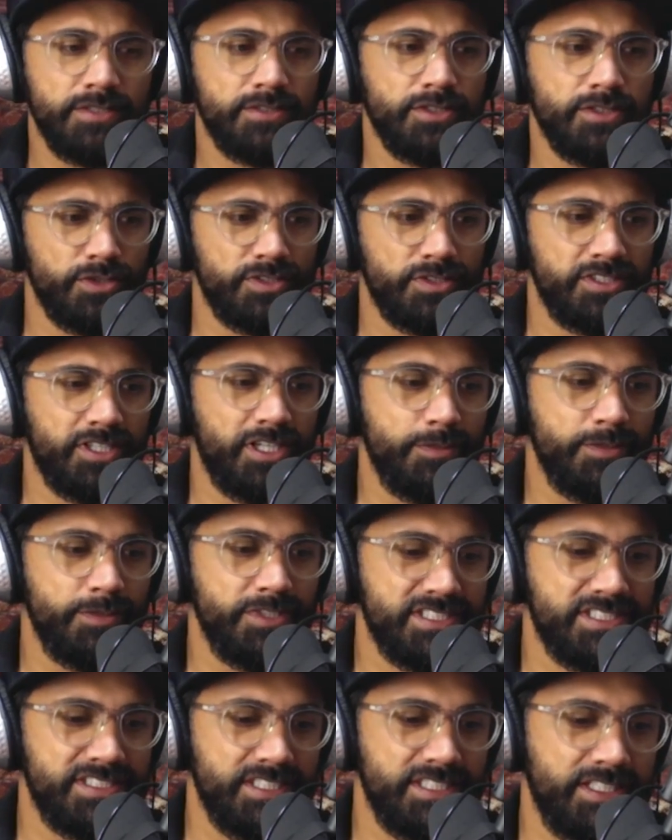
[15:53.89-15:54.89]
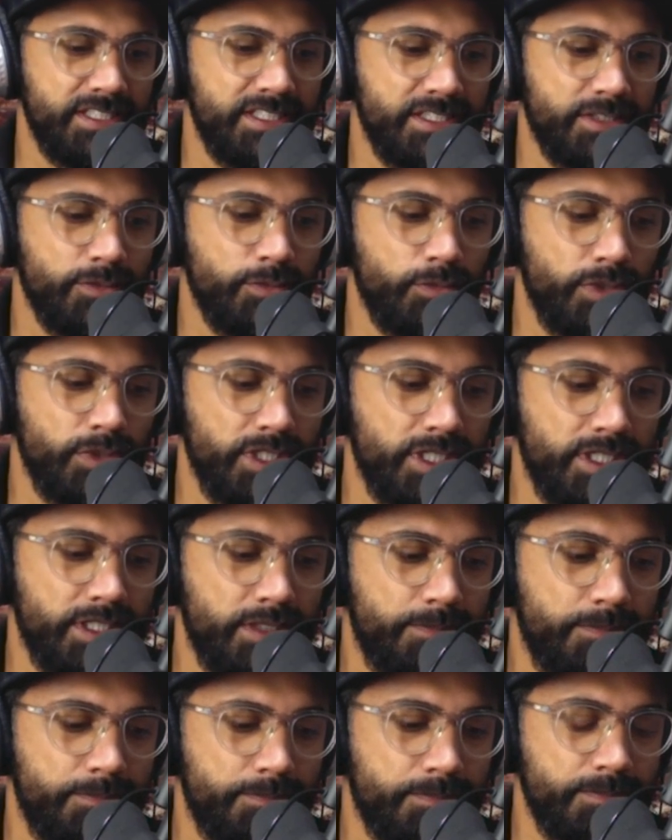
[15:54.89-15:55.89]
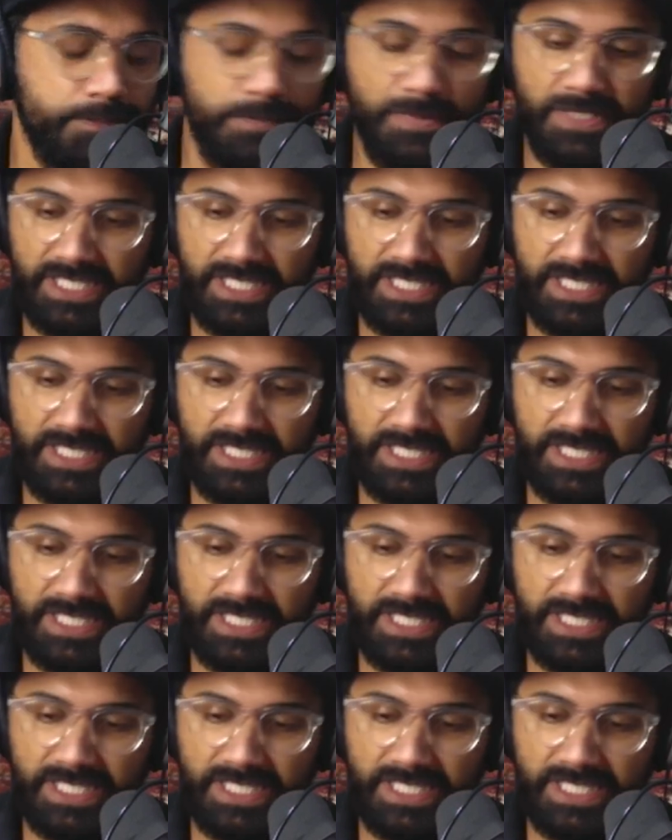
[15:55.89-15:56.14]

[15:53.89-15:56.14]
So Simon Sinek, um,